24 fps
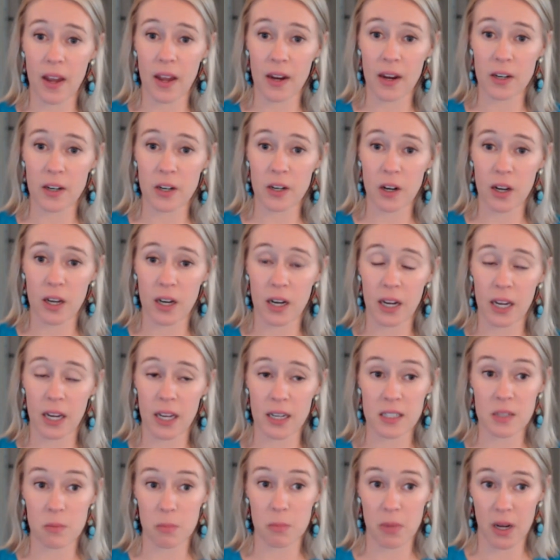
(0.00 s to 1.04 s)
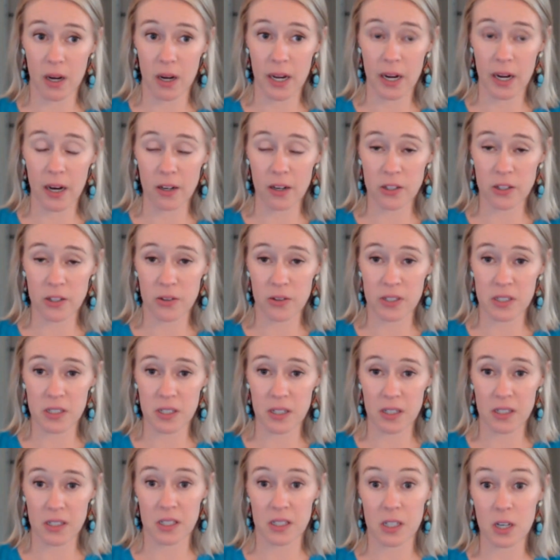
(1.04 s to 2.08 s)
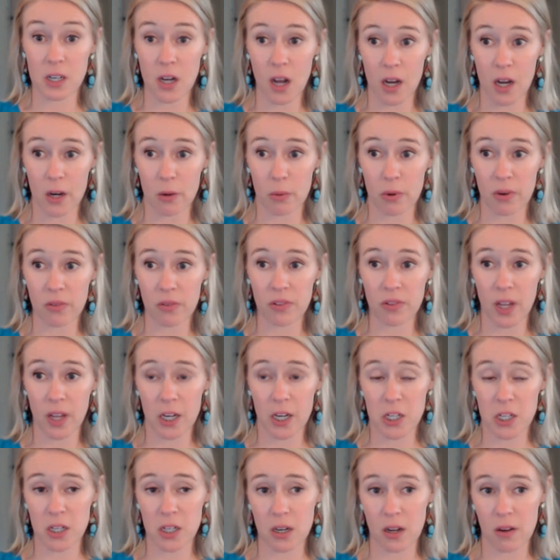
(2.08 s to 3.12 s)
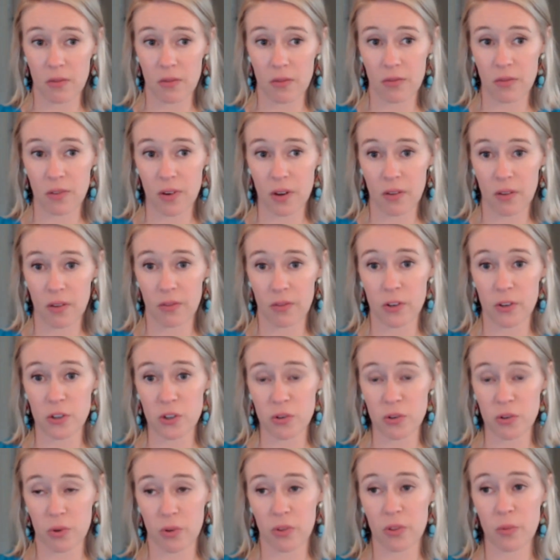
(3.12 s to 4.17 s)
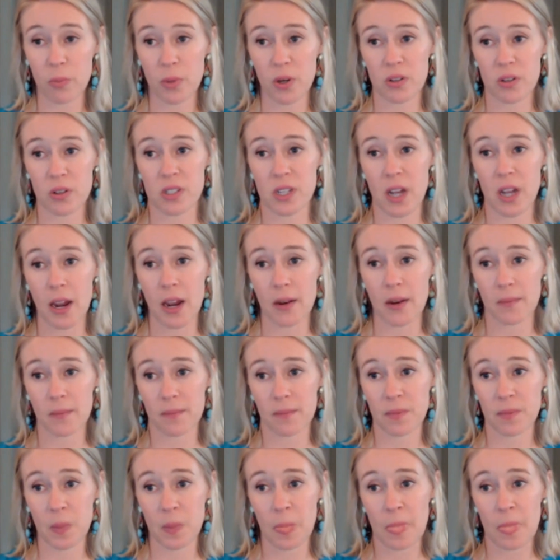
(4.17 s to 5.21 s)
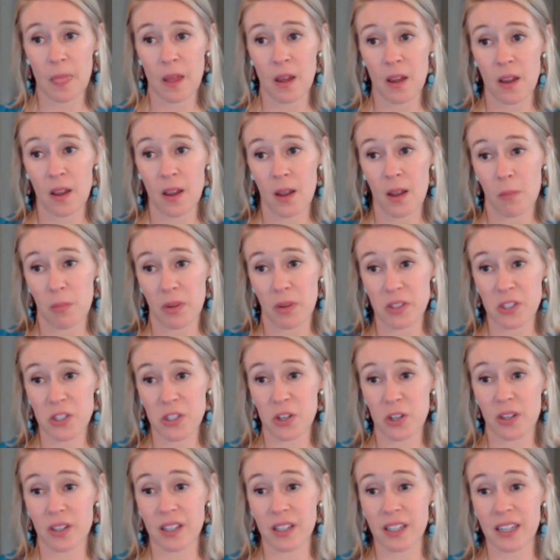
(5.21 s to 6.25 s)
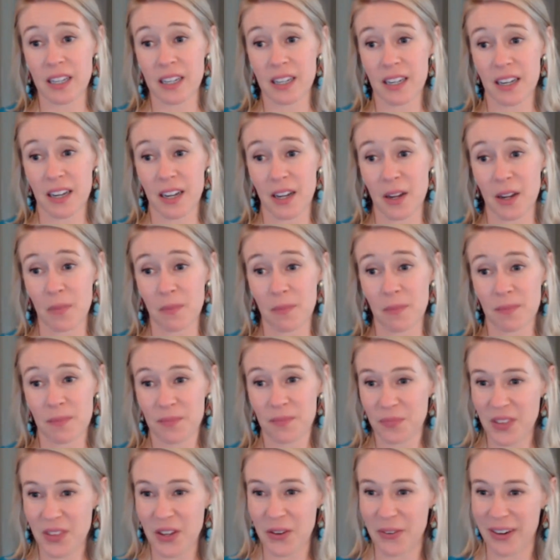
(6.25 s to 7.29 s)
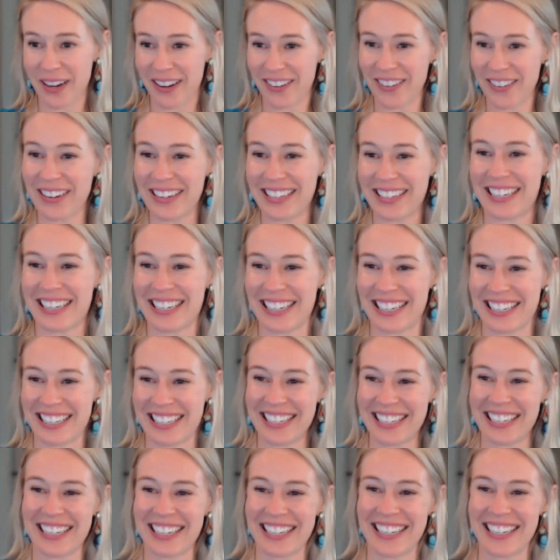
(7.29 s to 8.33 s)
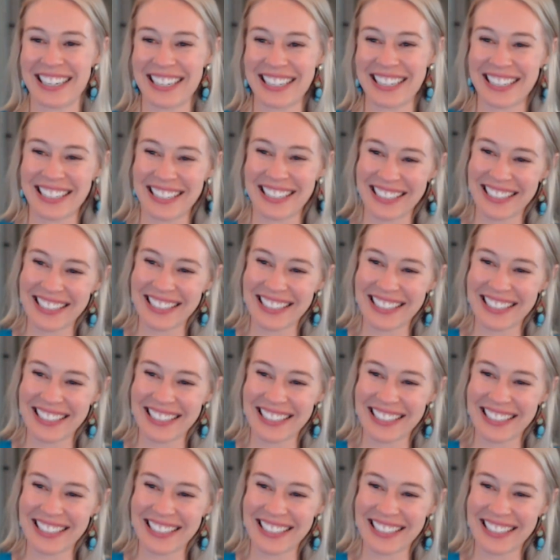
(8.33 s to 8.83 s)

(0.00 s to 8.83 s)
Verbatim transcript: that you're going to get demand characteristics and not a reflection of, of the truth per se. But certainly, um, there we go.